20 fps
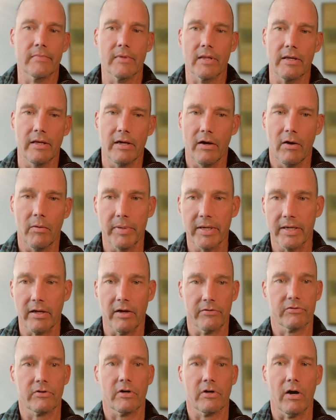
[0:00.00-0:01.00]

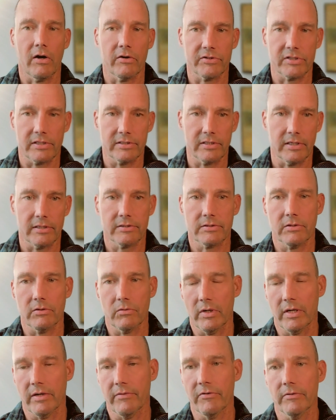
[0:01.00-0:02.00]
because cars exist or
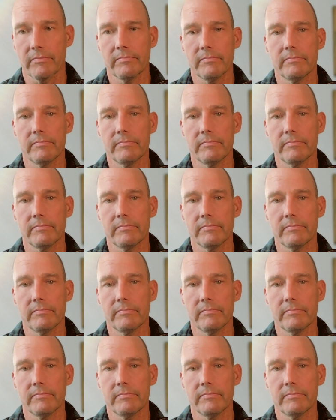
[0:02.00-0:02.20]
whatever.